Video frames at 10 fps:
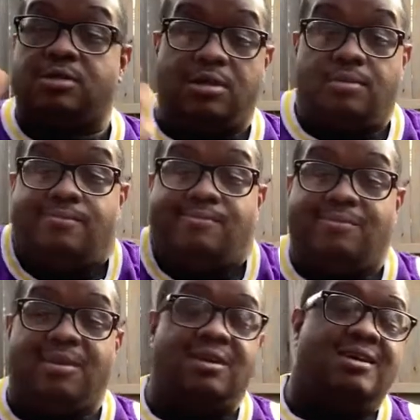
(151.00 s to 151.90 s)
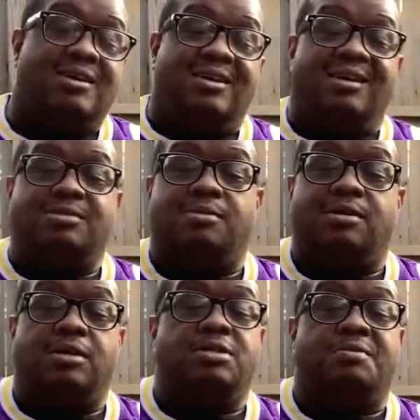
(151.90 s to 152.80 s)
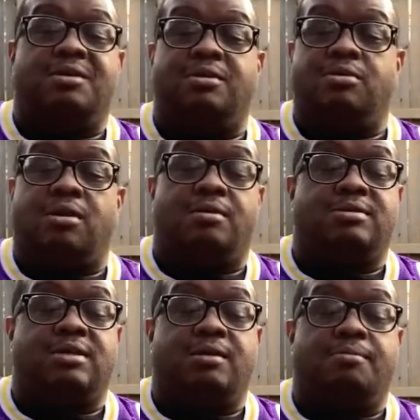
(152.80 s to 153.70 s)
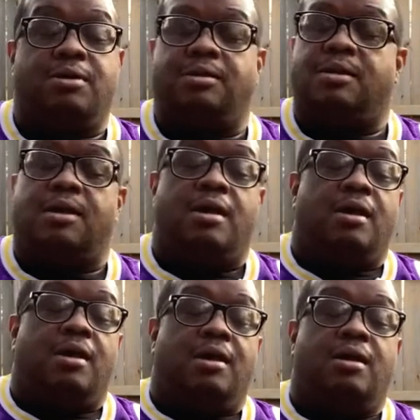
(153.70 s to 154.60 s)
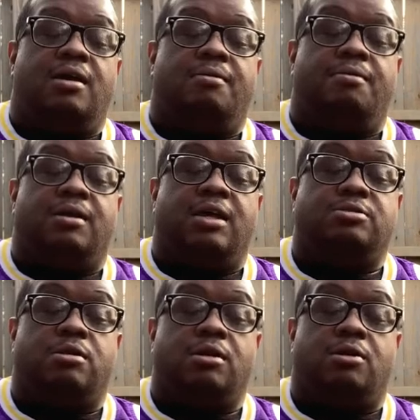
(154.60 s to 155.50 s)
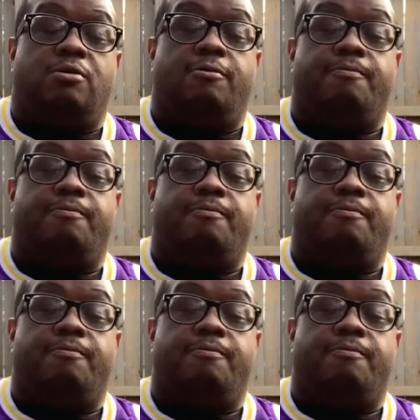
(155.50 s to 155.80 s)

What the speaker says: y'all. It is what it is, man. You know what I'm saying? But hey, guess what though?